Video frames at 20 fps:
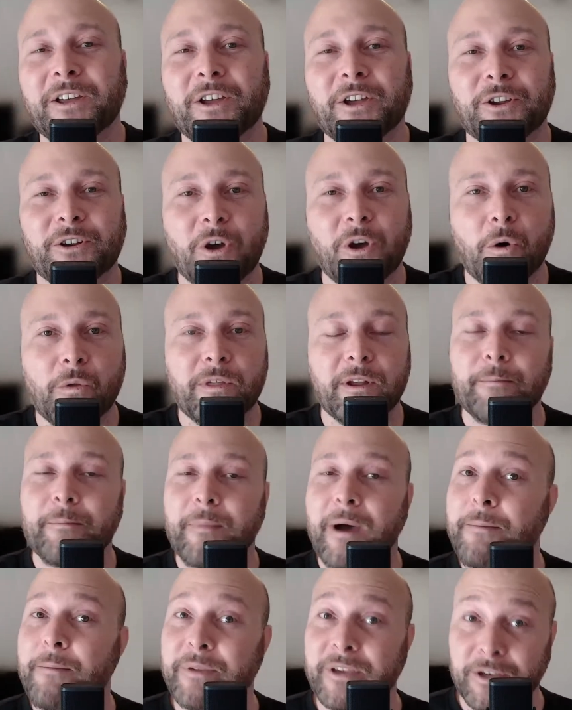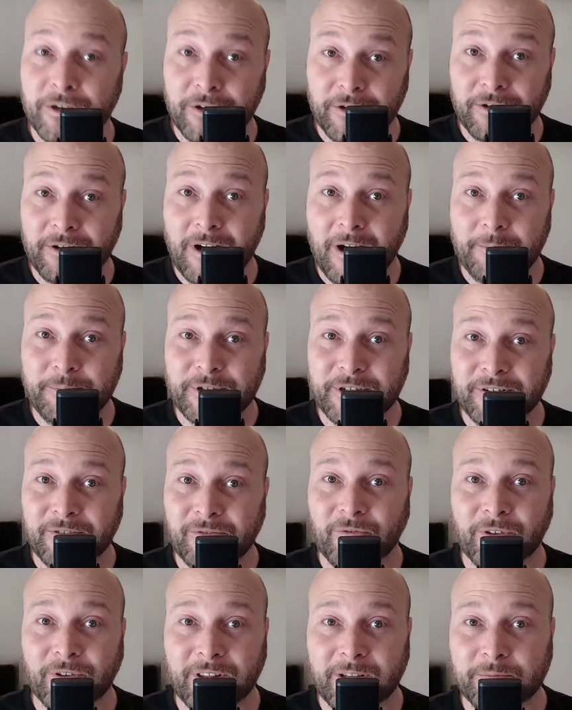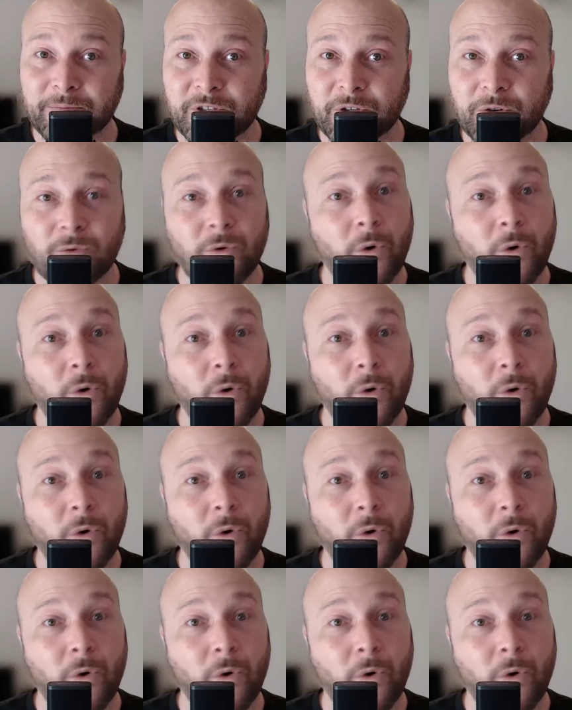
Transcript: know that it might be a good option for them too.